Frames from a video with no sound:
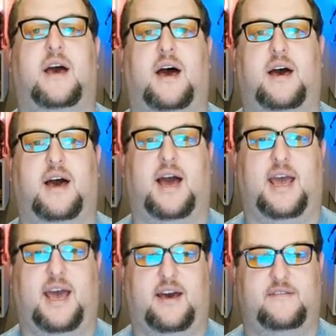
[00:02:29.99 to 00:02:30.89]
I
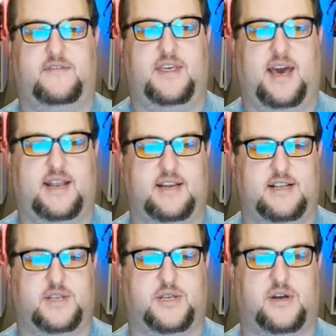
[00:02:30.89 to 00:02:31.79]
have that
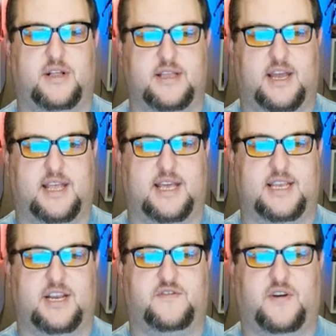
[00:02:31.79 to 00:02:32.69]

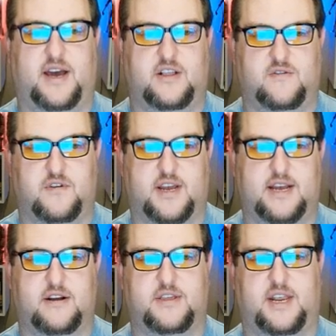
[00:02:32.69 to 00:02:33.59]
install.sh file over
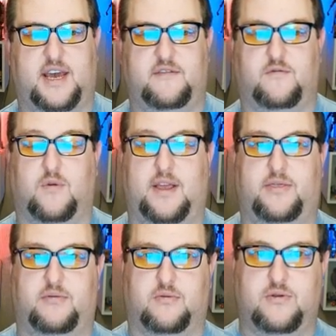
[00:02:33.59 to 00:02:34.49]
here that I have read
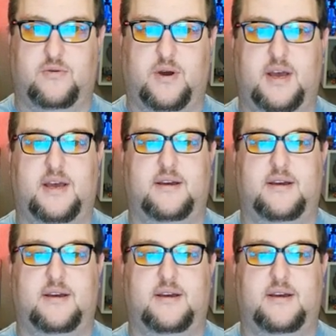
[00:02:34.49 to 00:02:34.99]
through